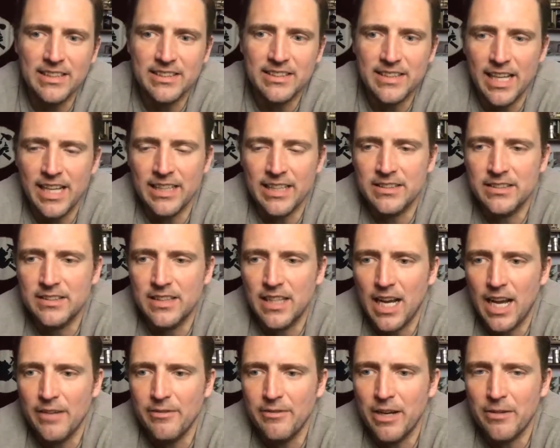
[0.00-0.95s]
things
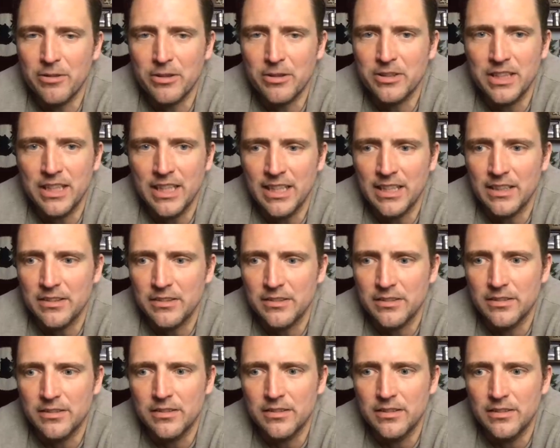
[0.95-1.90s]
I've ever seen,
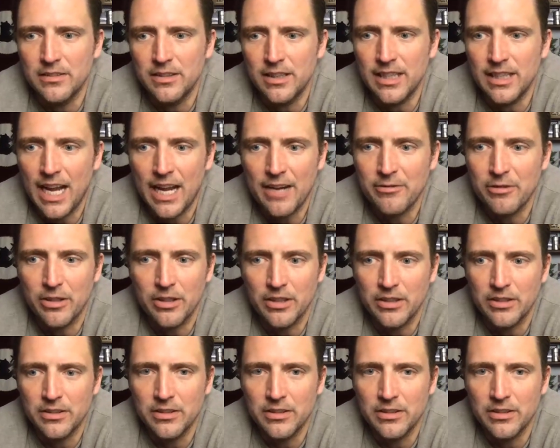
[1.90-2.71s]
like ever.